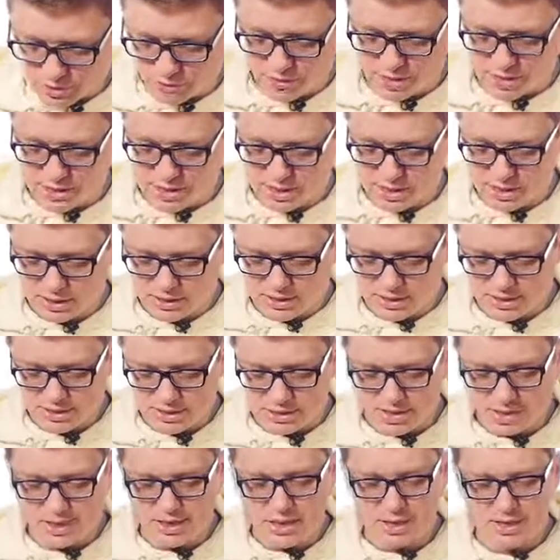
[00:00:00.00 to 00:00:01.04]
result
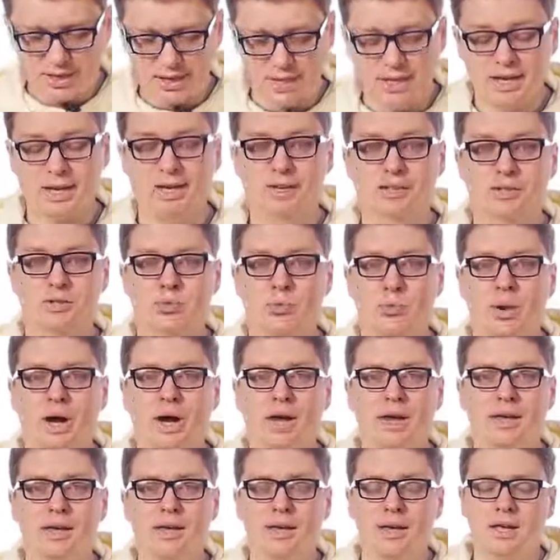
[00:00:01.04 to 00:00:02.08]

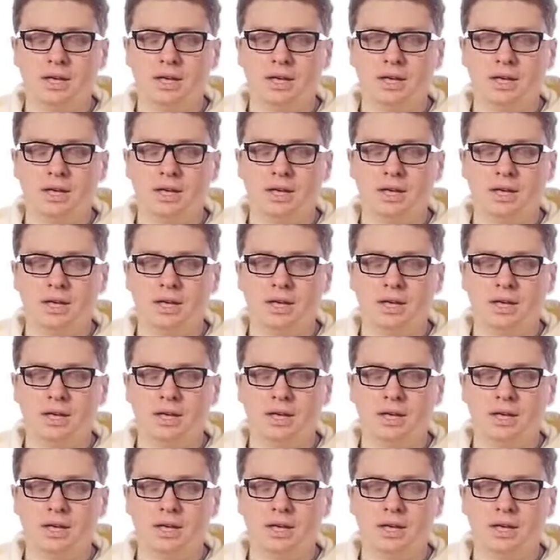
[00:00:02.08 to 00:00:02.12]
dxy.